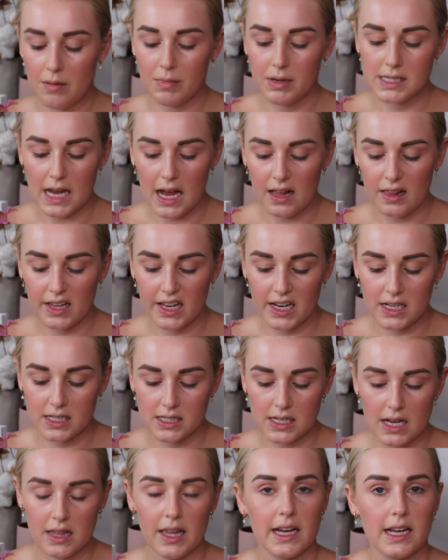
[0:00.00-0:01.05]
metallics
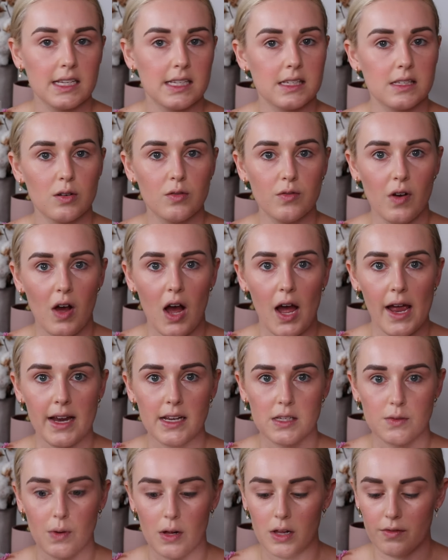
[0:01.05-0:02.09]
and like a silver eye
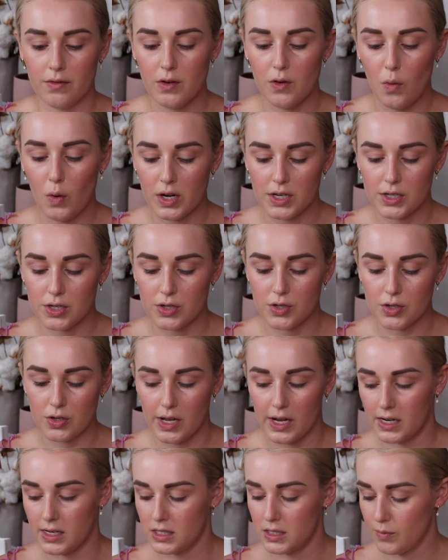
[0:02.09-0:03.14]
as well if you wanted to do
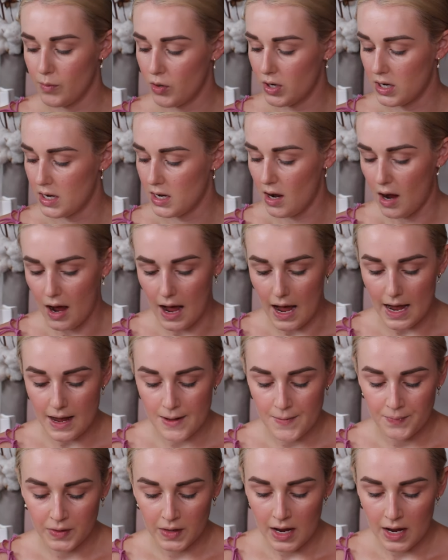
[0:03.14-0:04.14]
like a smoky eye.